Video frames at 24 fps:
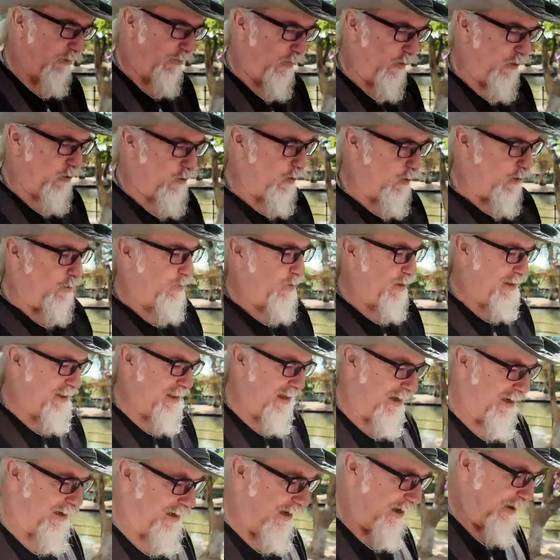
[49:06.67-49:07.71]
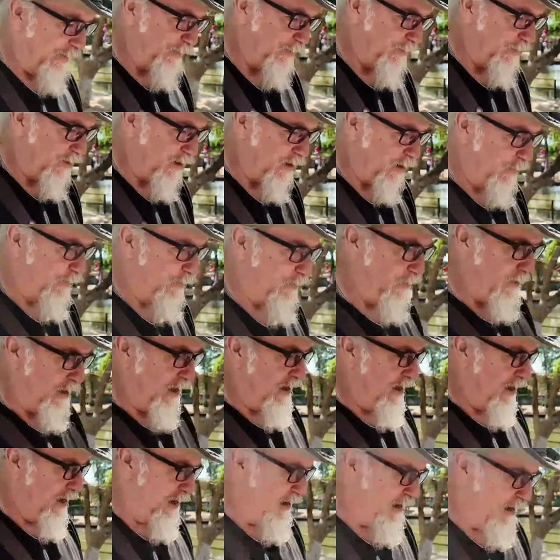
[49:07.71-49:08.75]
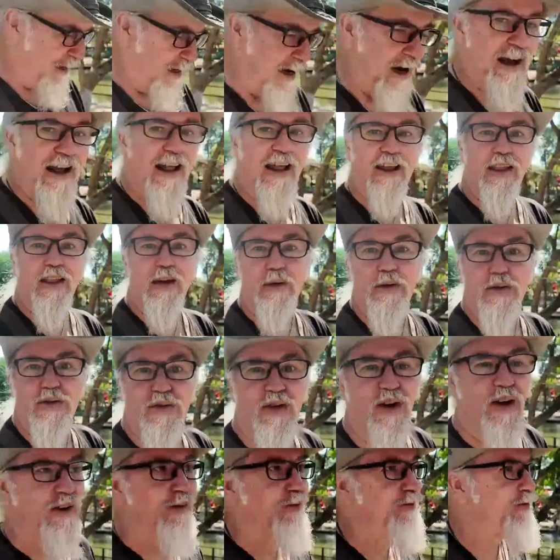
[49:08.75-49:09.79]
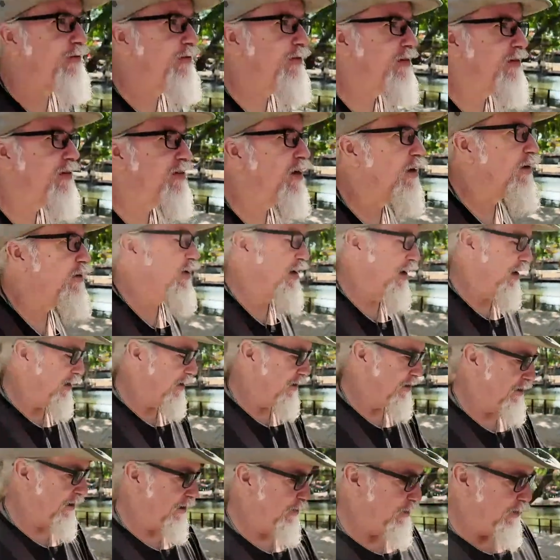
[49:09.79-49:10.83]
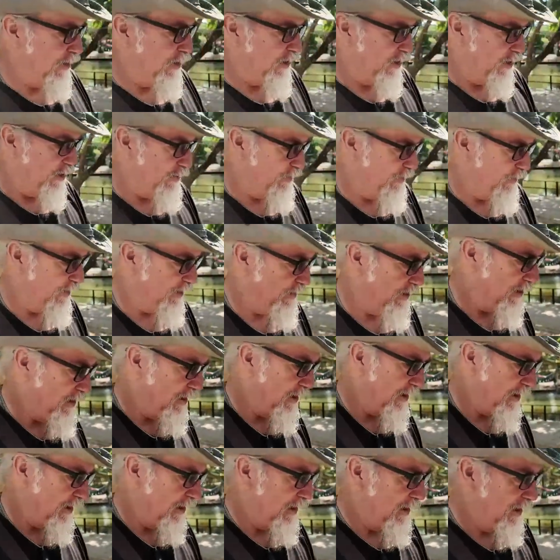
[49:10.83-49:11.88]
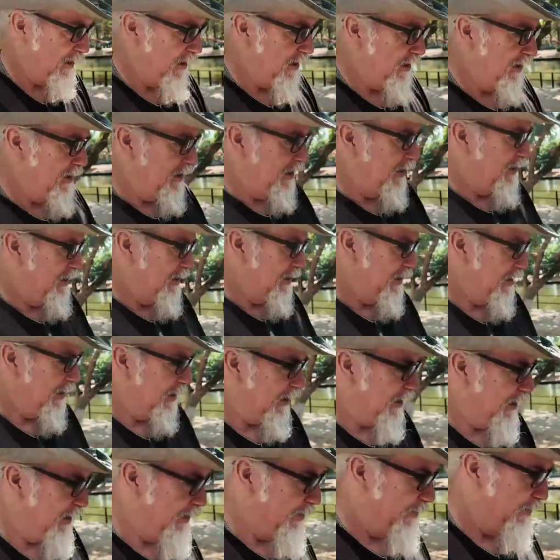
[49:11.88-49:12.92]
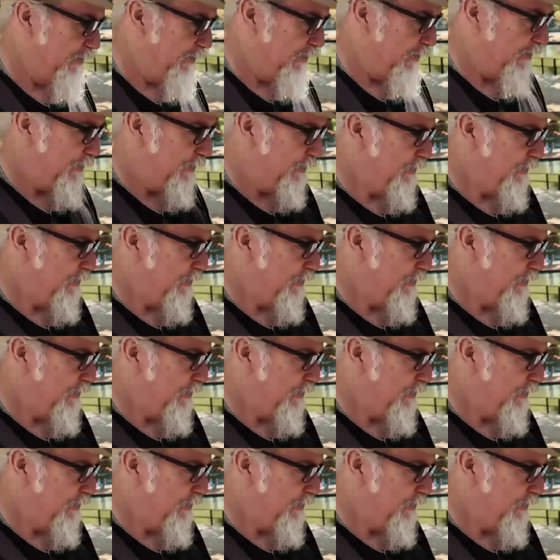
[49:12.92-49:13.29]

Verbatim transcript: the first one to beat that game. So uh, that was fun. So yeah, I'm a nerd. Um,